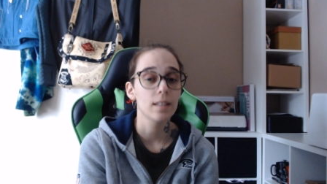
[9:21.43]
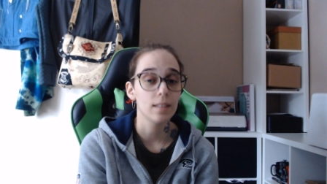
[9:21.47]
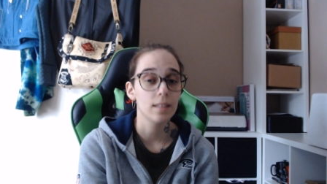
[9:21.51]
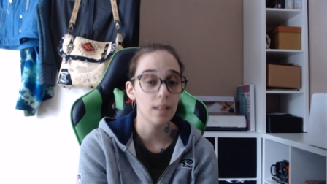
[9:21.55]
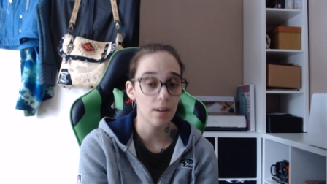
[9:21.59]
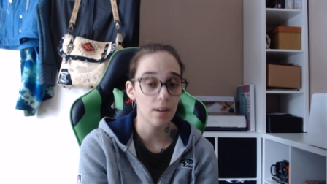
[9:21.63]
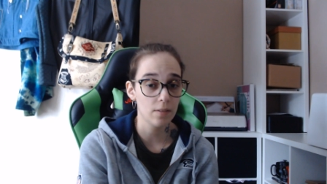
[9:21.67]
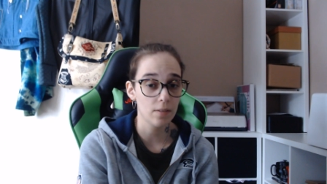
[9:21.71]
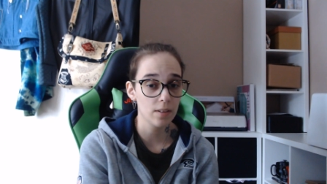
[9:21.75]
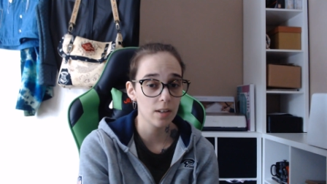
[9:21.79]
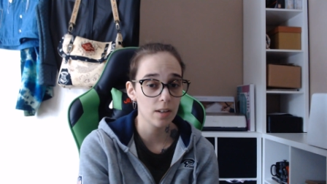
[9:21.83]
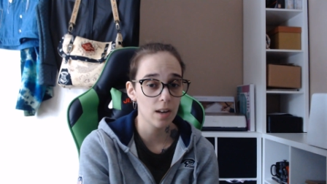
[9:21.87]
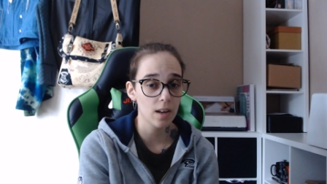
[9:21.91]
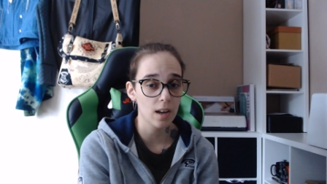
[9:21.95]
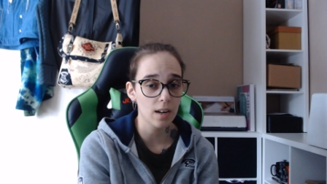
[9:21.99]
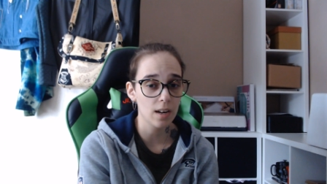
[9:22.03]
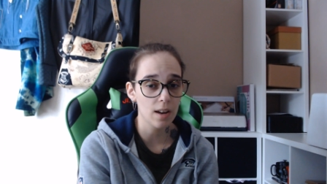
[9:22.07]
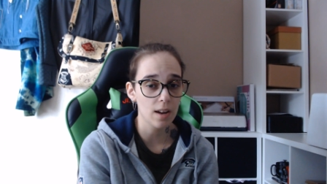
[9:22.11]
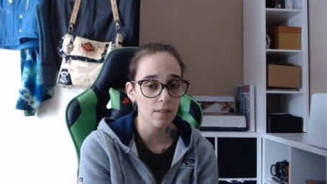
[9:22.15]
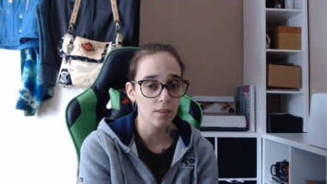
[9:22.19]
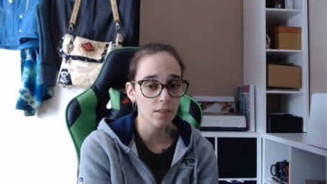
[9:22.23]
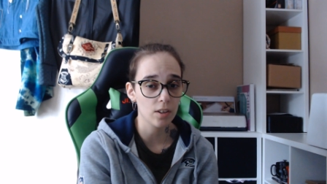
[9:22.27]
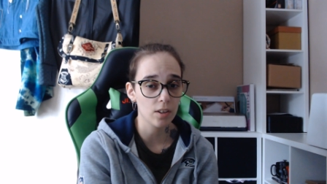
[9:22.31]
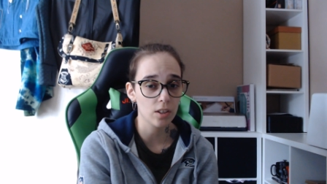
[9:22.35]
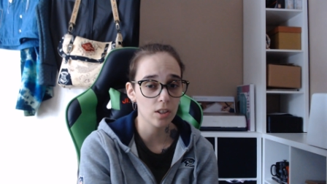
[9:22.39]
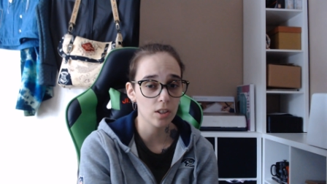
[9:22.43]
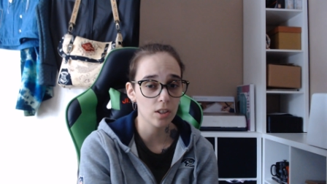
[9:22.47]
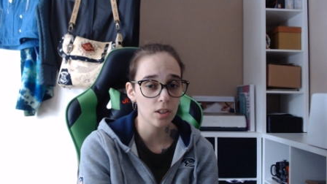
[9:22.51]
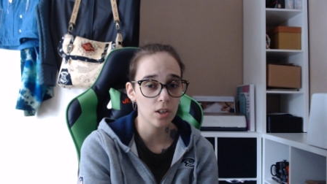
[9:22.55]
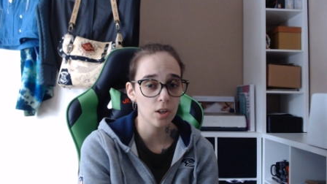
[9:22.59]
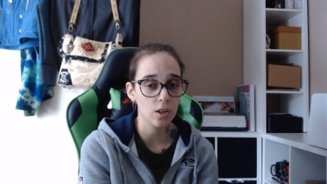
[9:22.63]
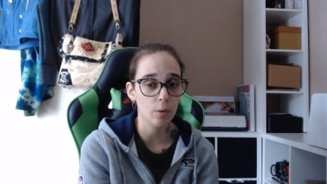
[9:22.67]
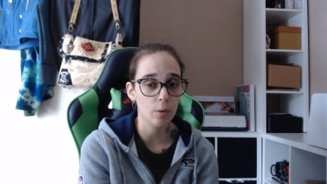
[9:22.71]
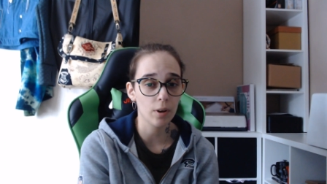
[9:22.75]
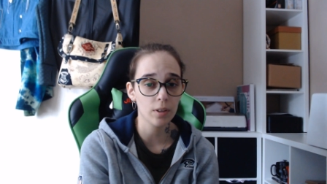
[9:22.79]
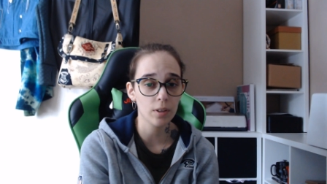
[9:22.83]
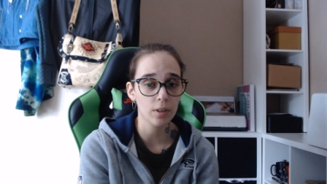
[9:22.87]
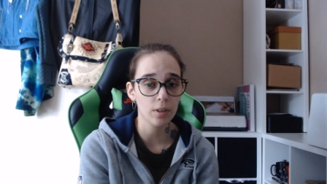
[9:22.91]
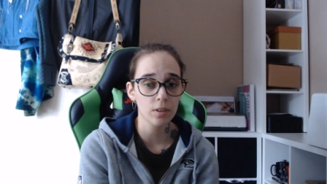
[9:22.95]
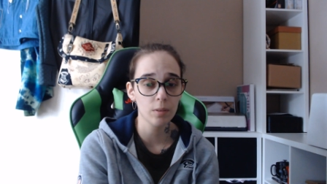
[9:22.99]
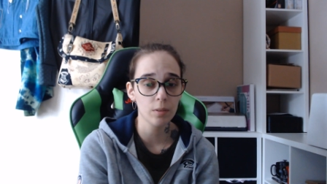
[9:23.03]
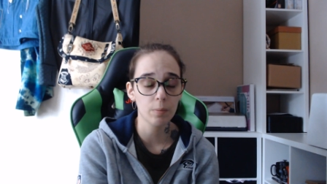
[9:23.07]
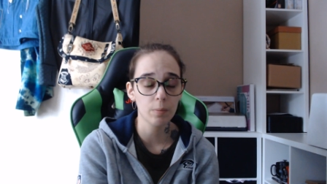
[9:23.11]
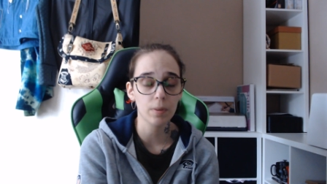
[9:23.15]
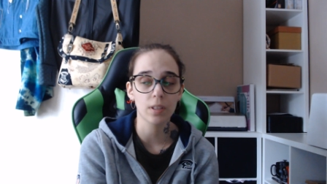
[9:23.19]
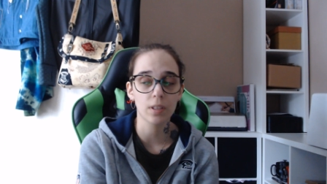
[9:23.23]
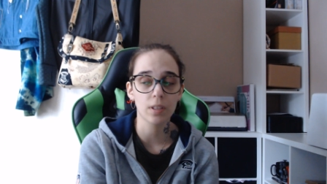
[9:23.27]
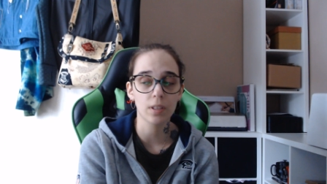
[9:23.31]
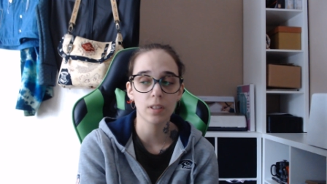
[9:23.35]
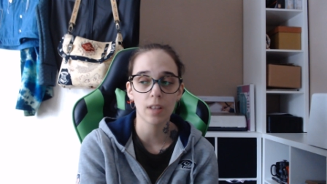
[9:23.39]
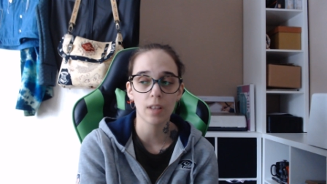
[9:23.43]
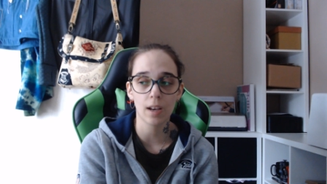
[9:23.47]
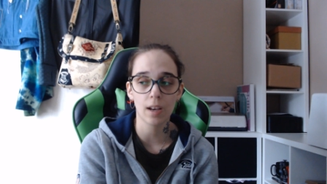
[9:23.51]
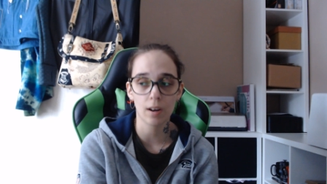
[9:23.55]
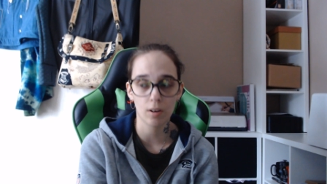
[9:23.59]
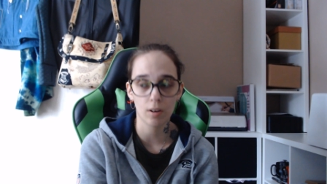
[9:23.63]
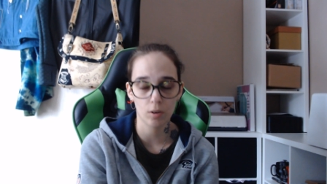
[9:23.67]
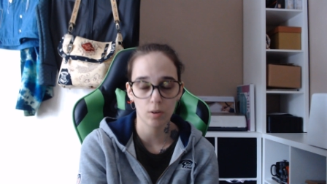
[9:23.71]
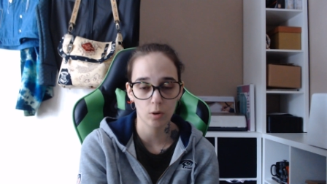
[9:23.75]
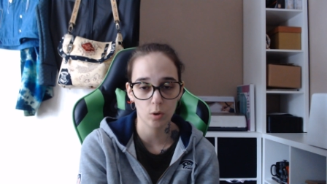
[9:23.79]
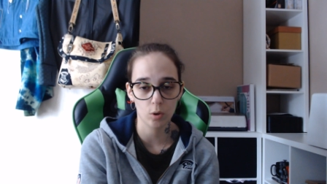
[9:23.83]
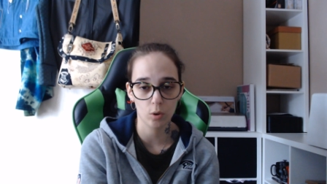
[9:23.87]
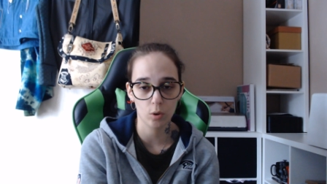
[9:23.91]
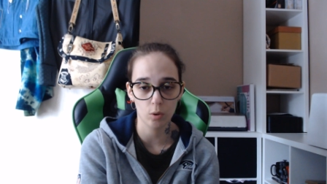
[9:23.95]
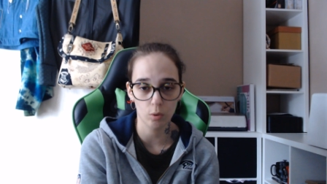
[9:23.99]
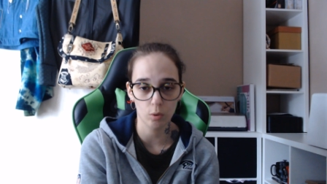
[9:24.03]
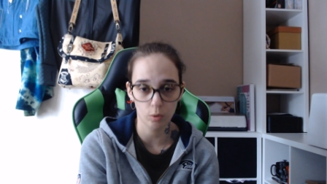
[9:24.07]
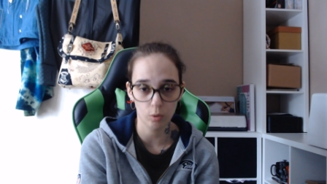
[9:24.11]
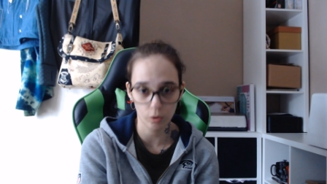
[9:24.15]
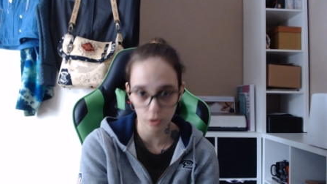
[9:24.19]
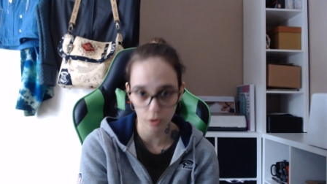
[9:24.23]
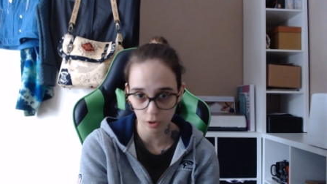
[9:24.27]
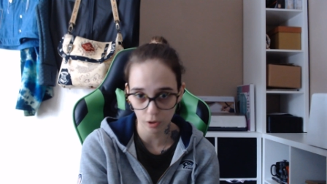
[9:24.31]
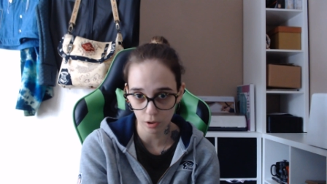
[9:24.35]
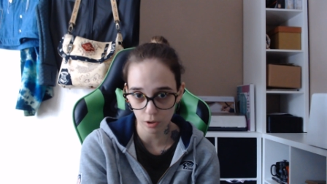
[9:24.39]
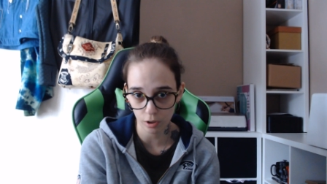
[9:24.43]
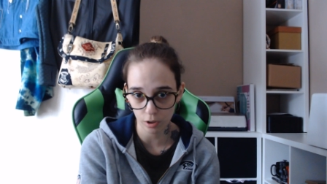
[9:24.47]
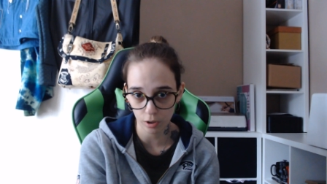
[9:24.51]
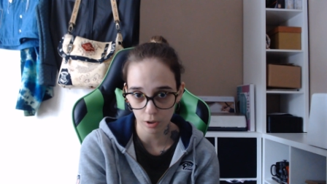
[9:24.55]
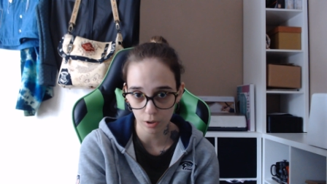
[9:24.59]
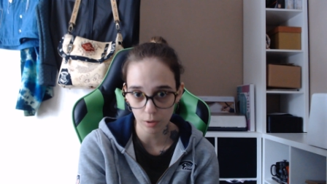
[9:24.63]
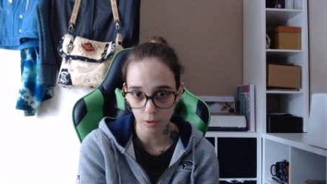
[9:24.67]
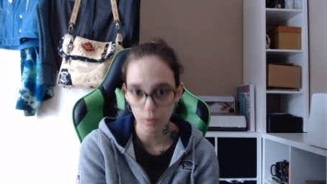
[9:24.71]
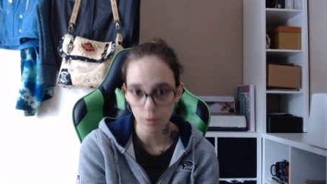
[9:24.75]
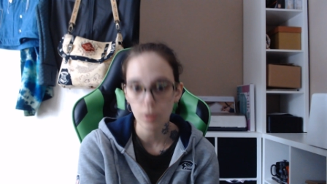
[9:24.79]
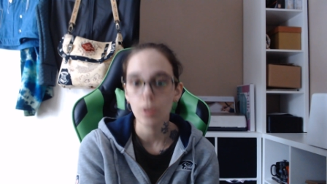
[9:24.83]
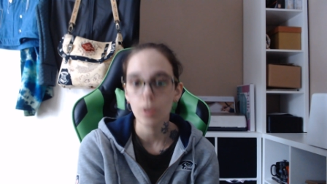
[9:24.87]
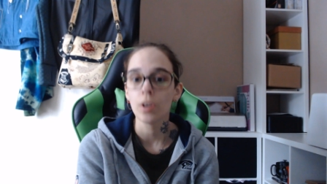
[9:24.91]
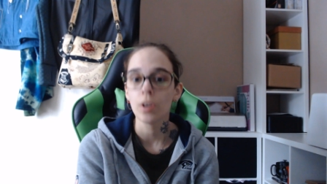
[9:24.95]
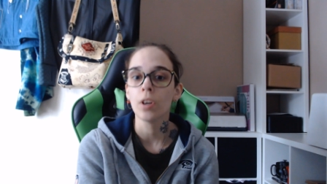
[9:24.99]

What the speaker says: definitely go and have a look at the new ones, because they are gorgeous too.